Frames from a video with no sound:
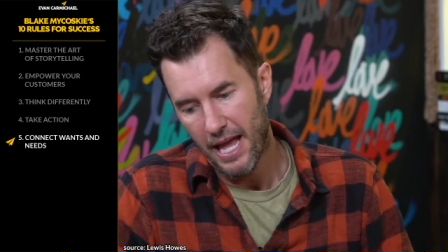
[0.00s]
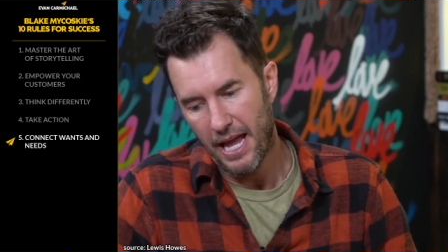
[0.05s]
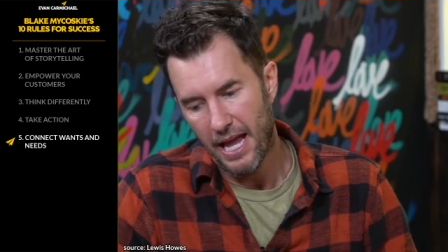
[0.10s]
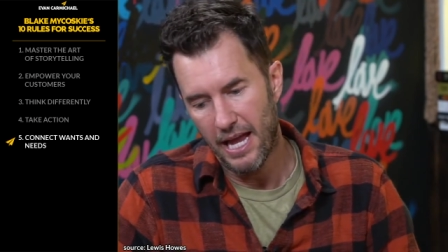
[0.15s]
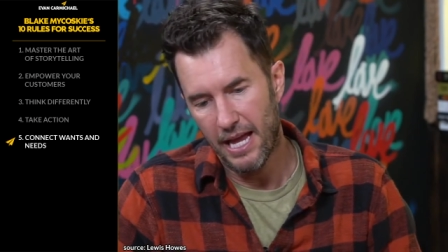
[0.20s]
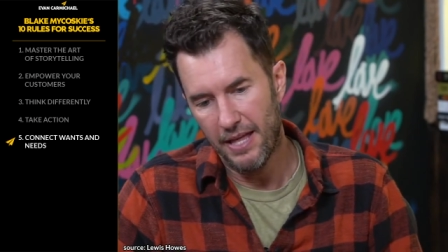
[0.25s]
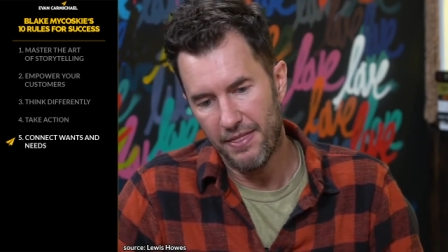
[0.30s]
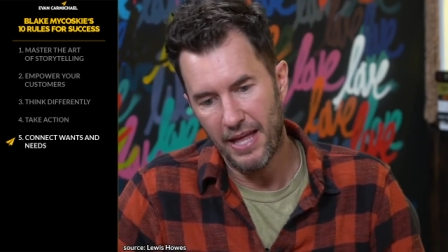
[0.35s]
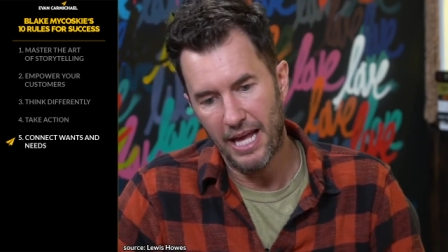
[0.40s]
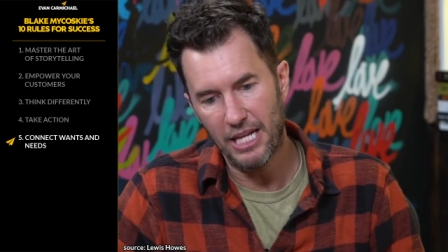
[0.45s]

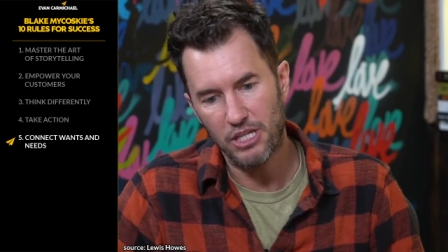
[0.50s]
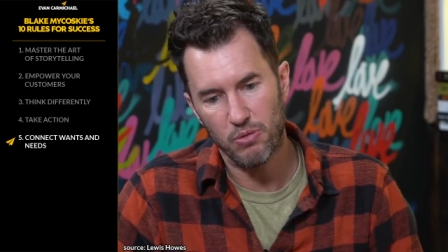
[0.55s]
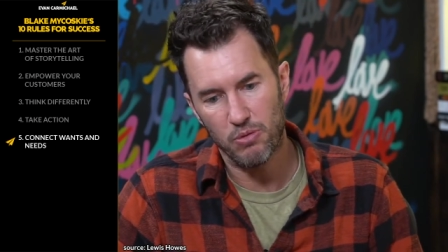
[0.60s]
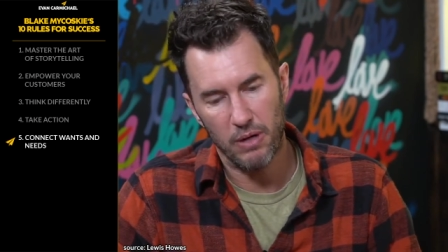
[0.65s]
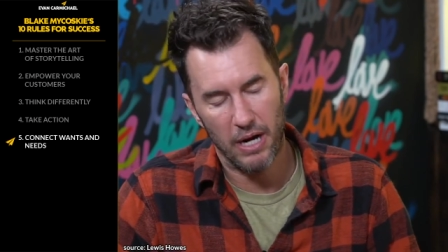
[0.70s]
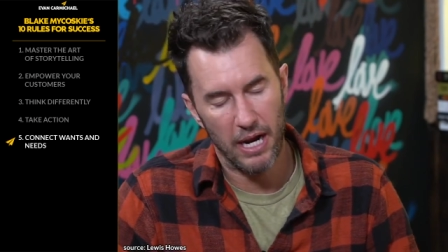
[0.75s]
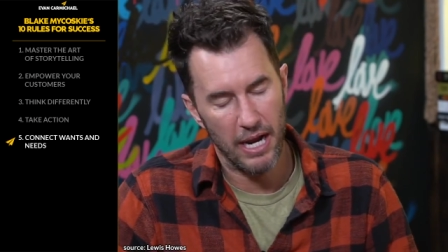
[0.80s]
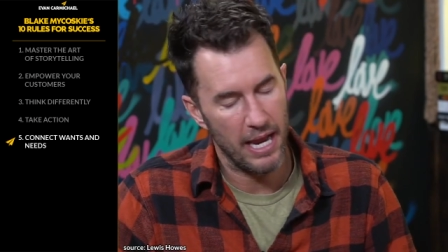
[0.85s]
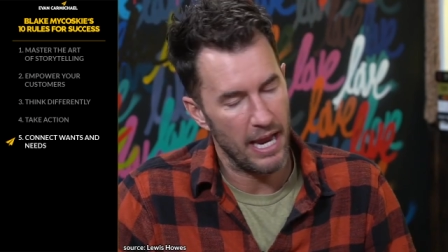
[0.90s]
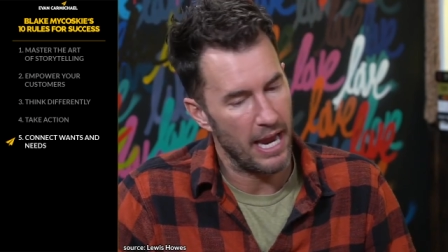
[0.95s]
And that's
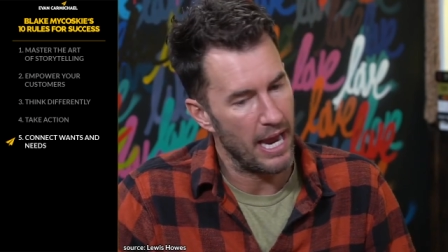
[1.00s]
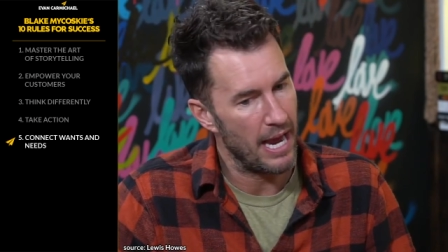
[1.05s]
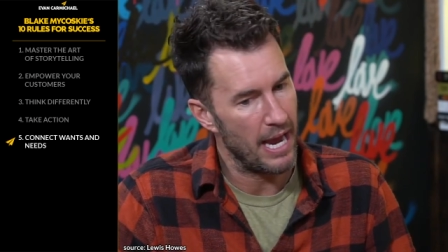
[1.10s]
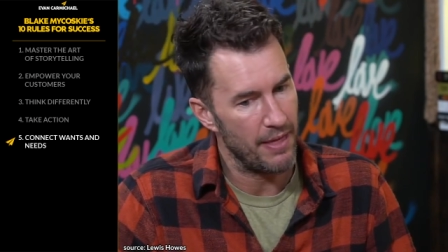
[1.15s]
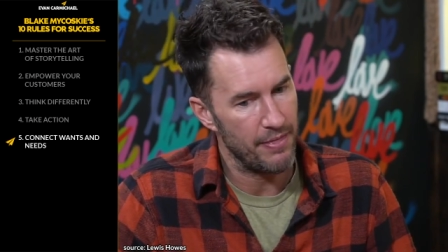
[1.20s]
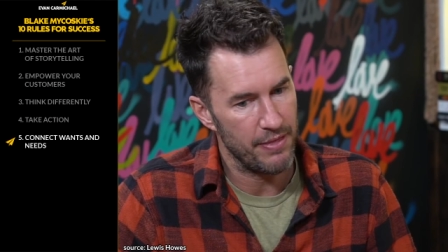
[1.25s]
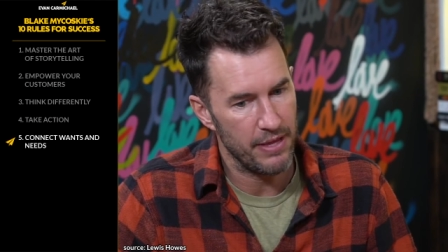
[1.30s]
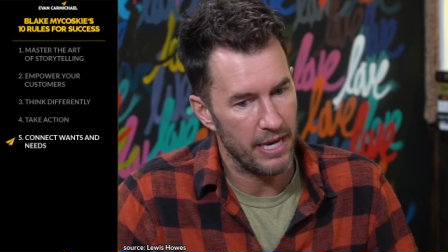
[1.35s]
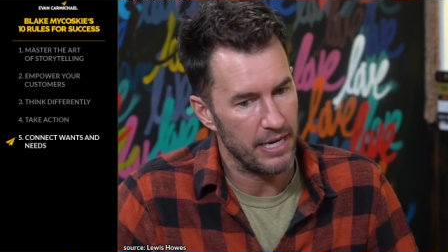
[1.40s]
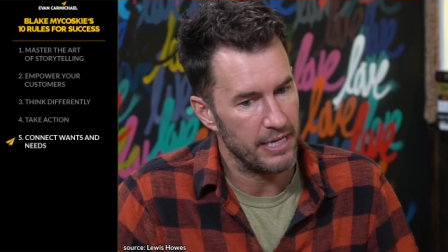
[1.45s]
when I
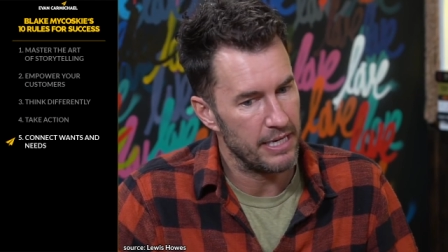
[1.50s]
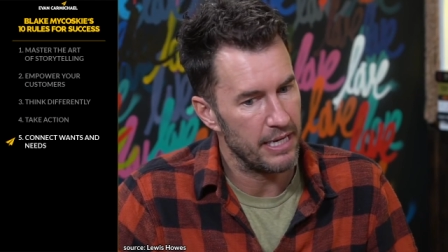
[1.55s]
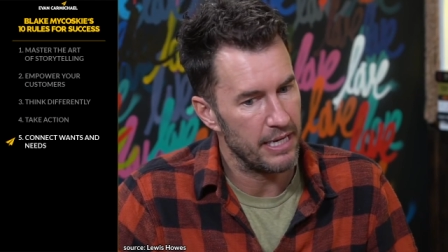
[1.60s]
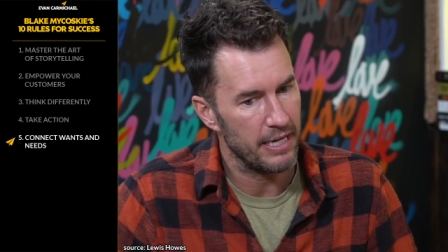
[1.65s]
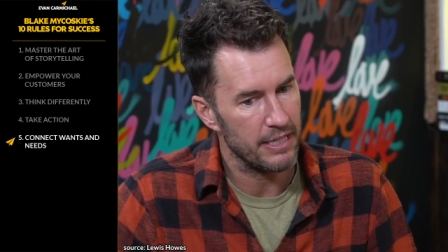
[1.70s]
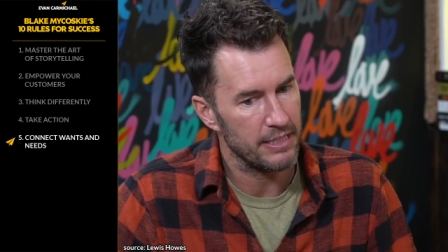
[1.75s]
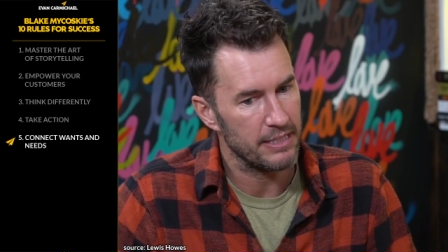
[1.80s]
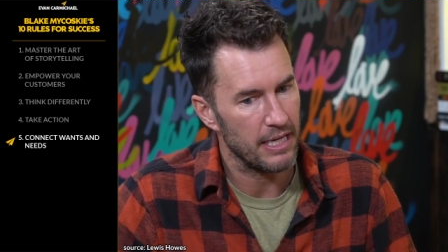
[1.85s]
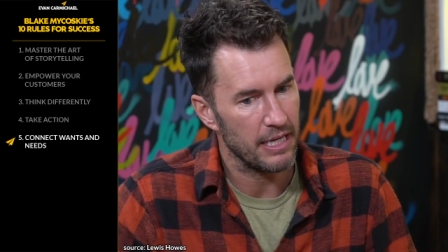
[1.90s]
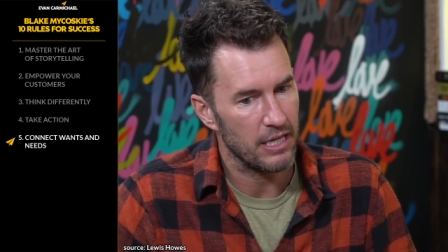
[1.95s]
had the
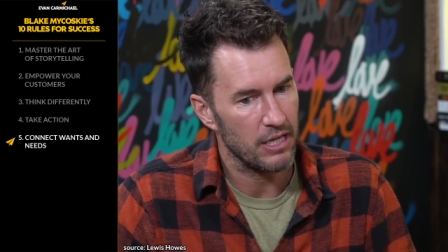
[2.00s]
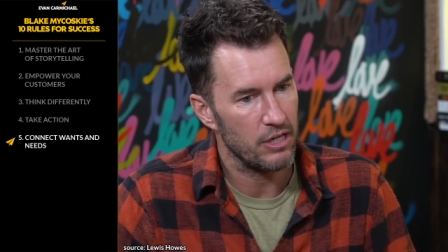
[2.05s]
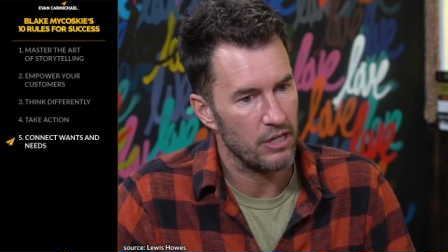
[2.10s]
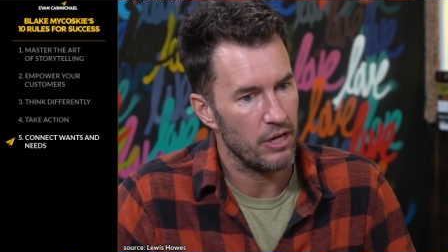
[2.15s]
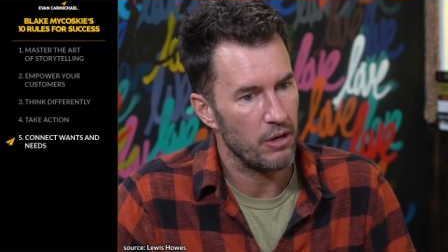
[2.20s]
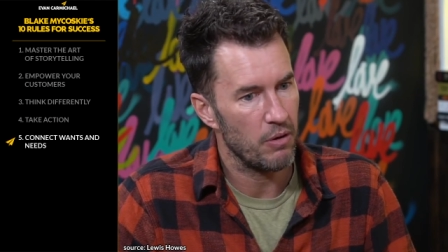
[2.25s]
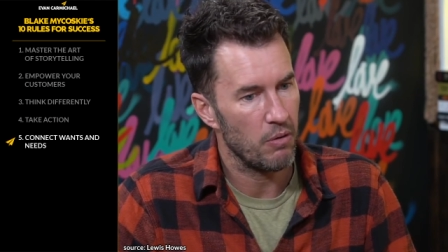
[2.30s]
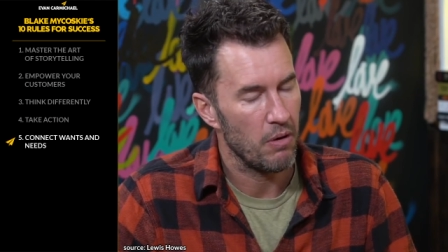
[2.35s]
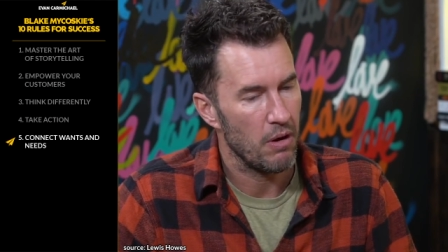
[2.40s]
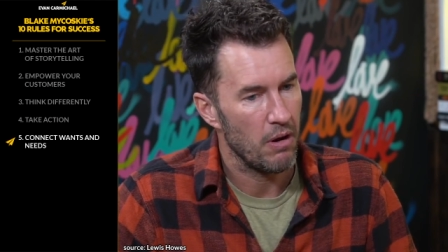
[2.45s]
idea is like, you
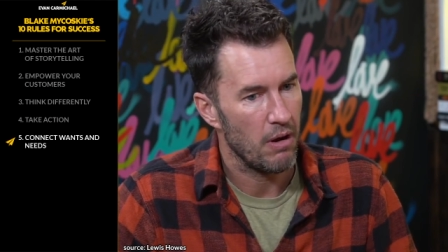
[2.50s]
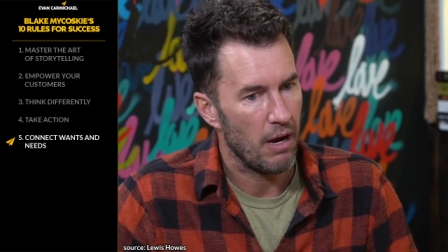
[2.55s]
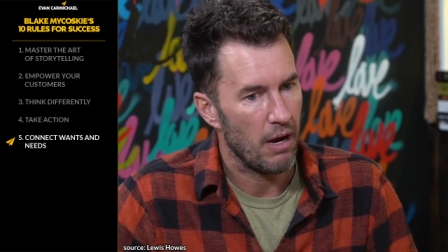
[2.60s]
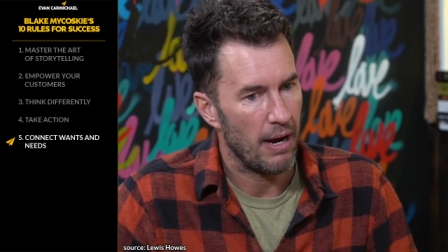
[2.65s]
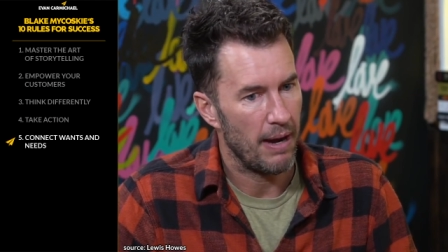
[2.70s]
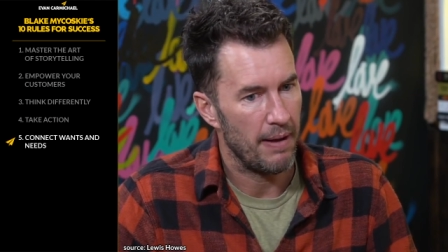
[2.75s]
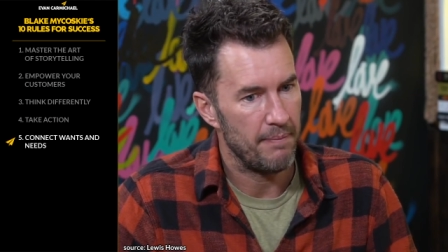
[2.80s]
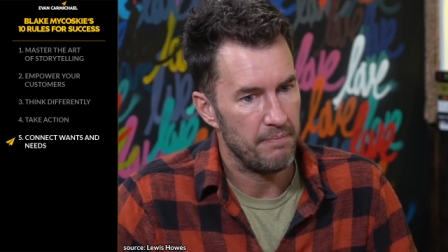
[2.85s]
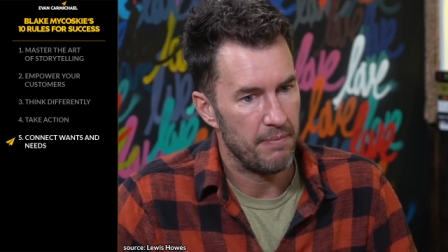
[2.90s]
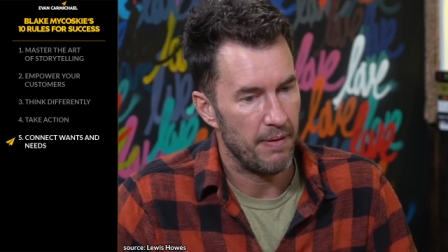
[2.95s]
know,
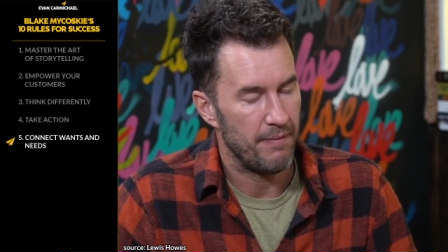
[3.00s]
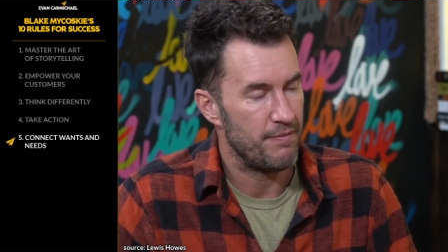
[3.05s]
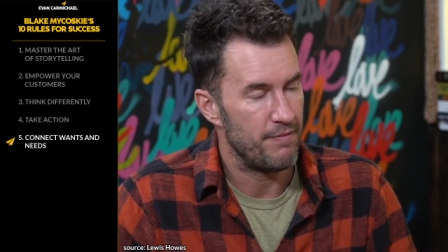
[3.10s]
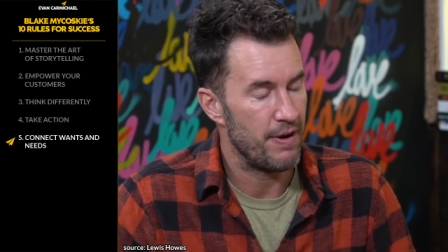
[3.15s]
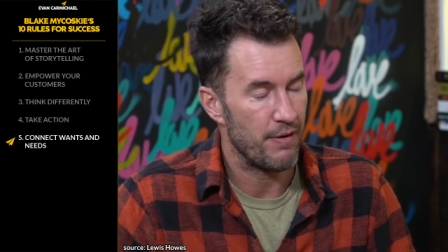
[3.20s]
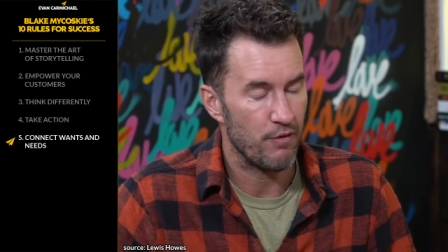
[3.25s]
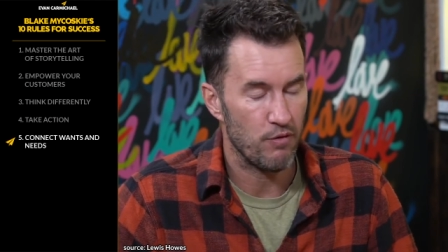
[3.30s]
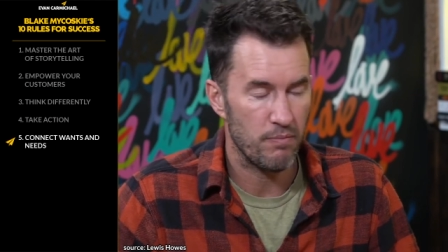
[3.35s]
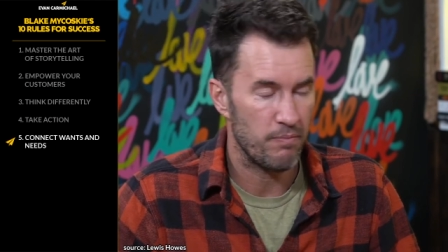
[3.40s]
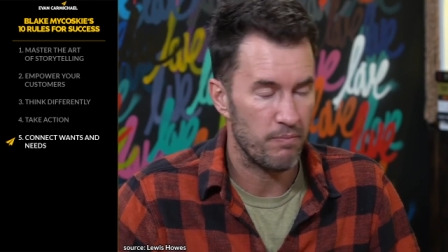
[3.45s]
I've, I've never